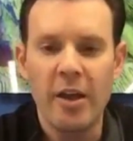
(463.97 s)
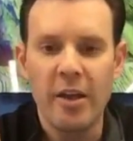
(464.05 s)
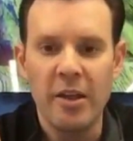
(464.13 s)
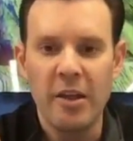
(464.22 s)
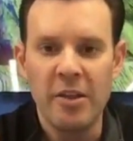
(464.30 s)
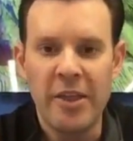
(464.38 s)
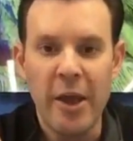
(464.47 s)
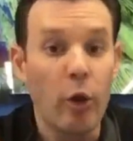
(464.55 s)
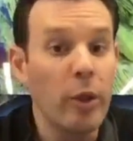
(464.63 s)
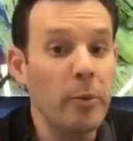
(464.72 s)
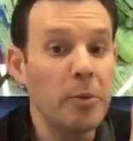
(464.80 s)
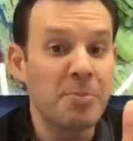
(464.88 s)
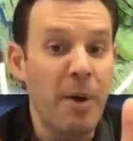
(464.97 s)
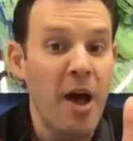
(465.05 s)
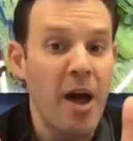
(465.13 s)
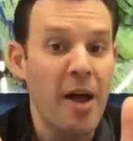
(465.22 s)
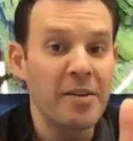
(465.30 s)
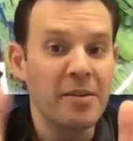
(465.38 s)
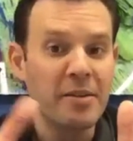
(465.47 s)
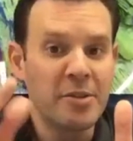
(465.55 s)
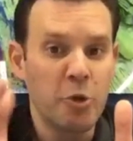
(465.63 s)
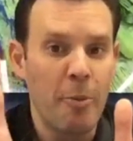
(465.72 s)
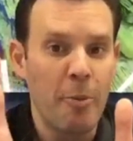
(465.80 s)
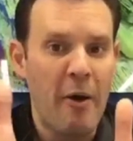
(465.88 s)
They only respond to
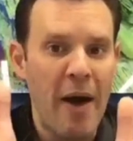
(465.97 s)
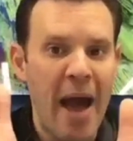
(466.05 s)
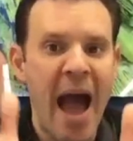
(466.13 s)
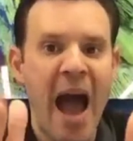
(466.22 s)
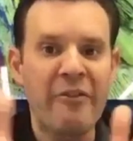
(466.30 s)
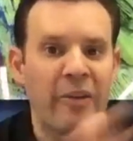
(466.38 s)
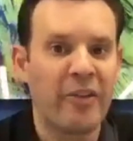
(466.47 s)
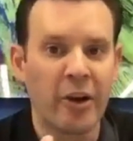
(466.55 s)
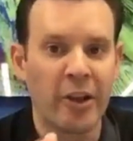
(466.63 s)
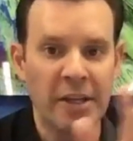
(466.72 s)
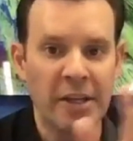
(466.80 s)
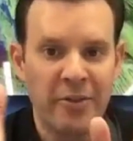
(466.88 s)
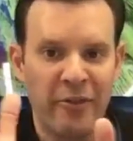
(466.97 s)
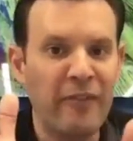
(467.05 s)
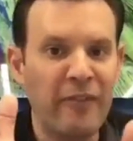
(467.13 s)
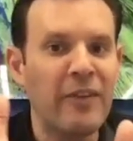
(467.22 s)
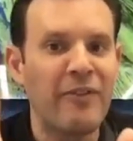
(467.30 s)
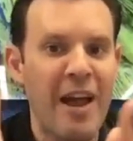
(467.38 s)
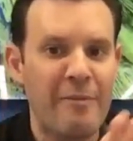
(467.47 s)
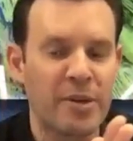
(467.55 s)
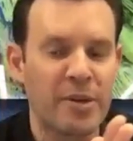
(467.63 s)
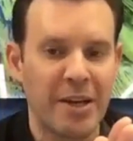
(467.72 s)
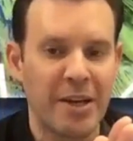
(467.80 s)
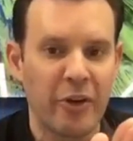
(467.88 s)
about half of their leads.
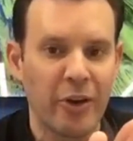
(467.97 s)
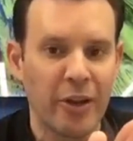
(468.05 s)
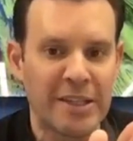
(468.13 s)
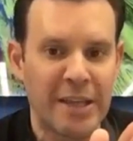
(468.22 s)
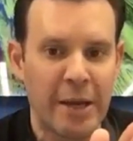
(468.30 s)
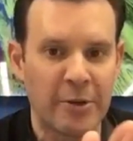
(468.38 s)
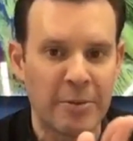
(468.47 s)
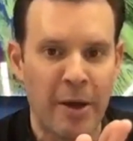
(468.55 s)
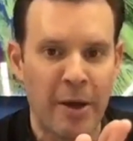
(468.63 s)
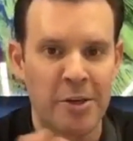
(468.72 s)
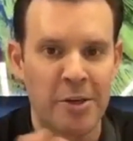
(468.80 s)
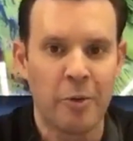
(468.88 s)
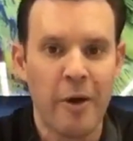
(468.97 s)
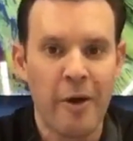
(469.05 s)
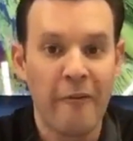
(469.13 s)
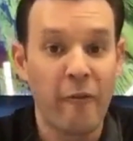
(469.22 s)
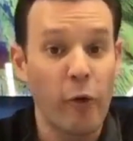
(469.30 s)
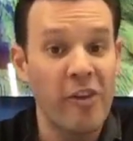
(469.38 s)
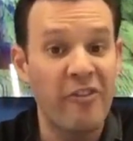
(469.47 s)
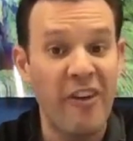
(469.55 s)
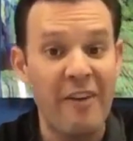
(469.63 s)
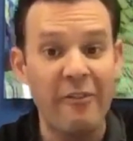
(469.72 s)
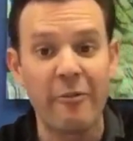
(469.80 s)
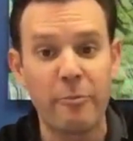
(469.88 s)
55% of their leads get responded to.
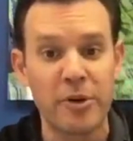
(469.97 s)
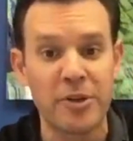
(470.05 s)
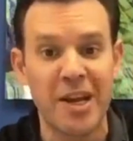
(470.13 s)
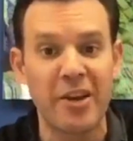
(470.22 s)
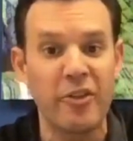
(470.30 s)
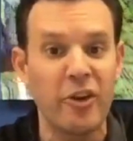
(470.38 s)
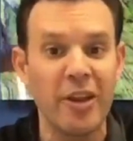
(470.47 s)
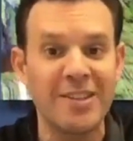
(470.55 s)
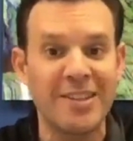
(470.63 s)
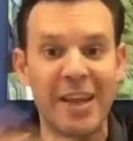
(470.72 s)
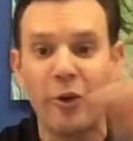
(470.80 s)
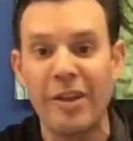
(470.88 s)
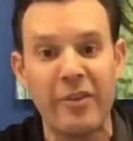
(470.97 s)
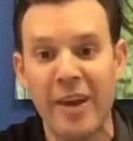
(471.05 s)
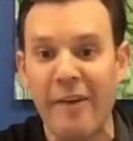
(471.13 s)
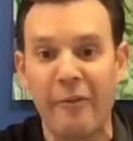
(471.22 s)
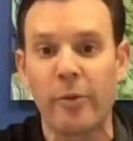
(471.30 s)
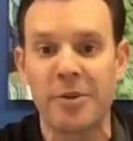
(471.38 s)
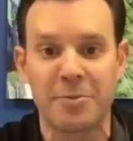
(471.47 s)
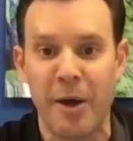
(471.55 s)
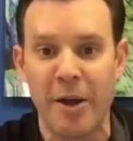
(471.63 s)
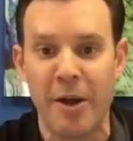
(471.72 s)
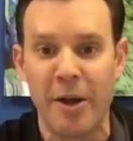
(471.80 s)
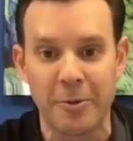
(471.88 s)
45% of their leads, they don't even ever respond
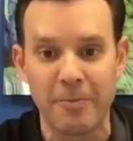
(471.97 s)
to.